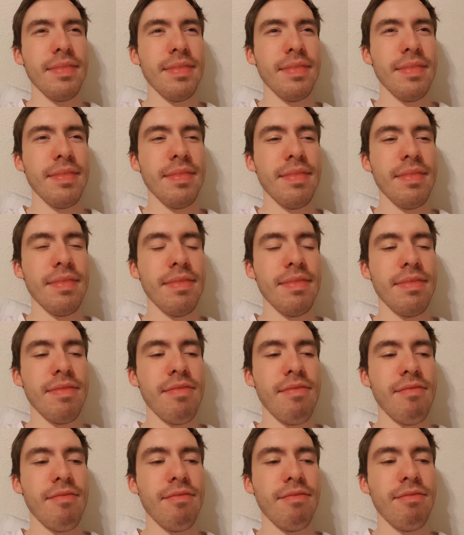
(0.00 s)

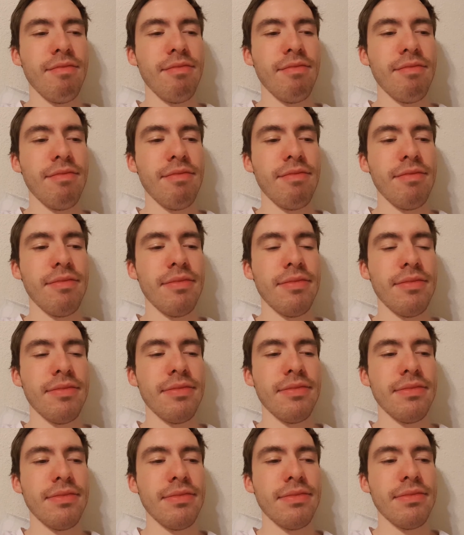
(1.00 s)

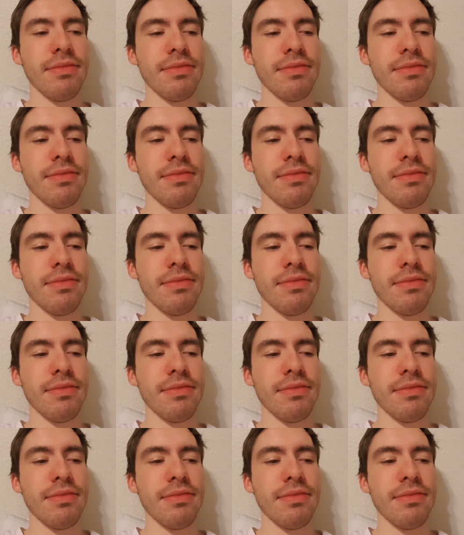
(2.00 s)
Nobody speaks.